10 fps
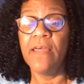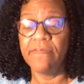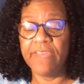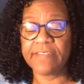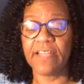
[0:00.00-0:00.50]

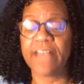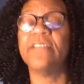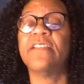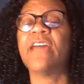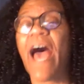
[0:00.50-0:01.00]
This
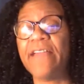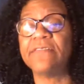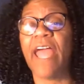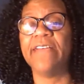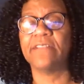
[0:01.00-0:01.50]
lesson
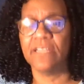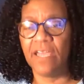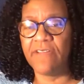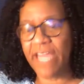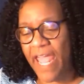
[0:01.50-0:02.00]
today is
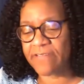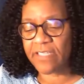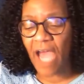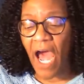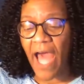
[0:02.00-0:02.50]
living as
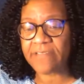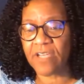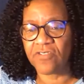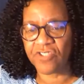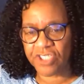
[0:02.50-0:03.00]
God's
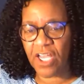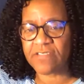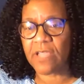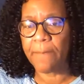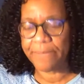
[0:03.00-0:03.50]

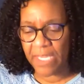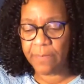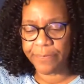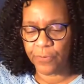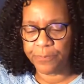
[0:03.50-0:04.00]
just
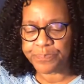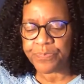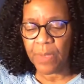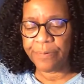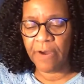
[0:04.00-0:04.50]
people.
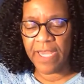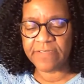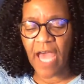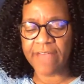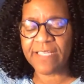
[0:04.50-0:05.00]
Praise
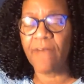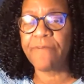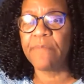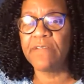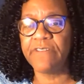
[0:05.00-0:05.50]
God. It's come
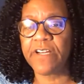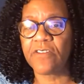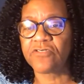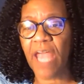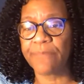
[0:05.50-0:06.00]
from
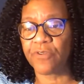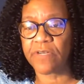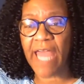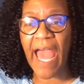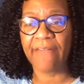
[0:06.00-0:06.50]
Leviticus chapter
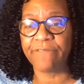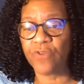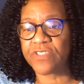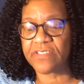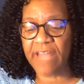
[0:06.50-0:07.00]
9,
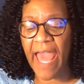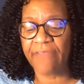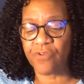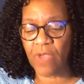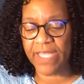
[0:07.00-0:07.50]
verses 9
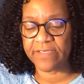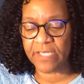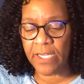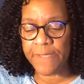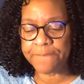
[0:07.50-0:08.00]
through
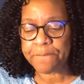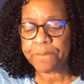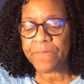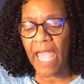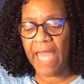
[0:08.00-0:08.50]
18.
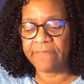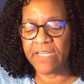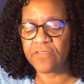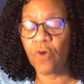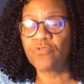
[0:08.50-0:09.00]
And then
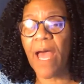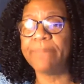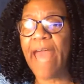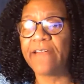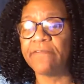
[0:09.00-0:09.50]
it's going to drop
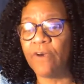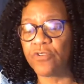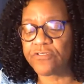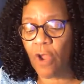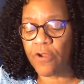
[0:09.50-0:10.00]
down to
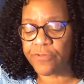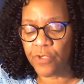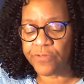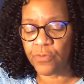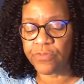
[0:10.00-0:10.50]
verse
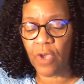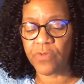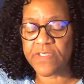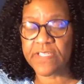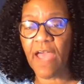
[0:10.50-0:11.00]
33 through
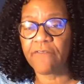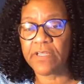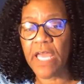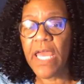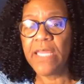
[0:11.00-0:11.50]

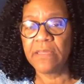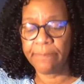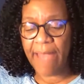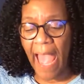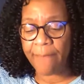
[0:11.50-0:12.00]
37. The
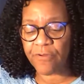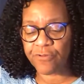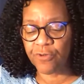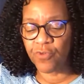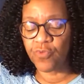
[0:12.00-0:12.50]
Bible
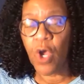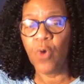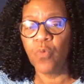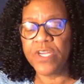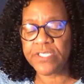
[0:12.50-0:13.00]
truth,
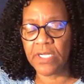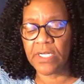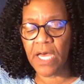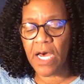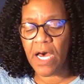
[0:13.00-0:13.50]
we should
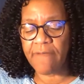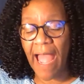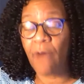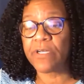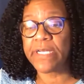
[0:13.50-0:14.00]
love
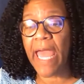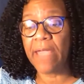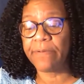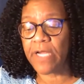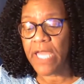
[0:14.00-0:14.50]
our
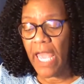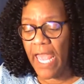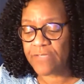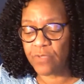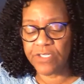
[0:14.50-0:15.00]
neighbor
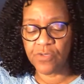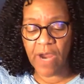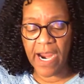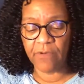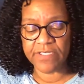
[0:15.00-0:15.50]
as we do
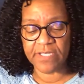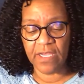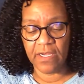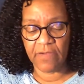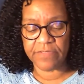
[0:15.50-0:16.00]

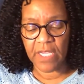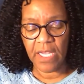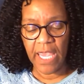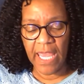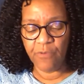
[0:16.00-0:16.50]
ourselves.
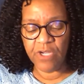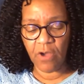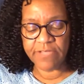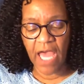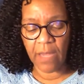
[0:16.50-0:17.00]
And we're
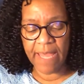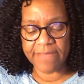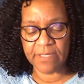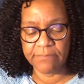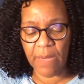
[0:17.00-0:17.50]
going to talk
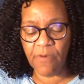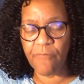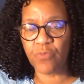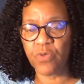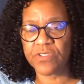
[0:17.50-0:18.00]
about the memory
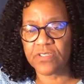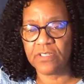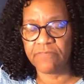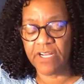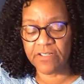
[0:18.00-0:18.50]
verse, which is
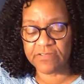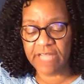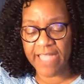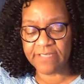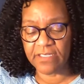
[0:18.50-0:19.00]
Leviticus
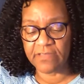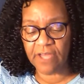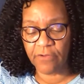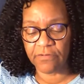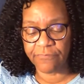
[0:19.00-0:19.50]
19 and
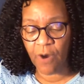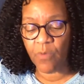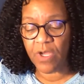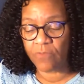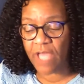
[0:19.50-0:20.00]
34. We're
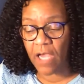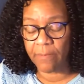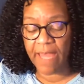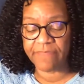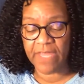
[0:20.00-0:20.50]
going to talk
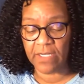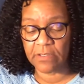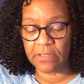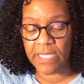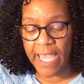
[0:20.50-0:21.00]
about that a
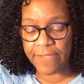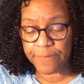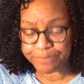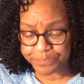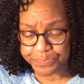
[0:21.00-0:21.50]
little later.